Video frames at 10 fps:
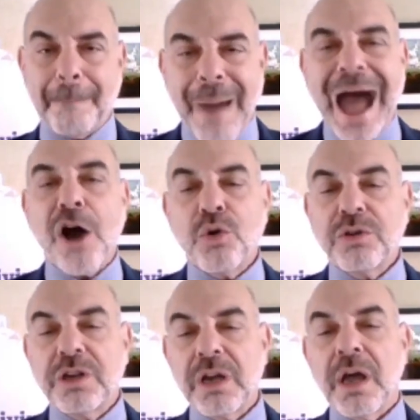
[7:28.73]

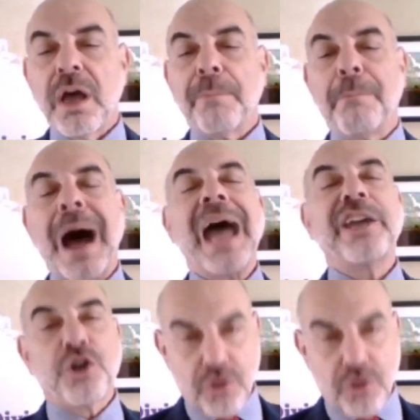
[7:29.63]
bound by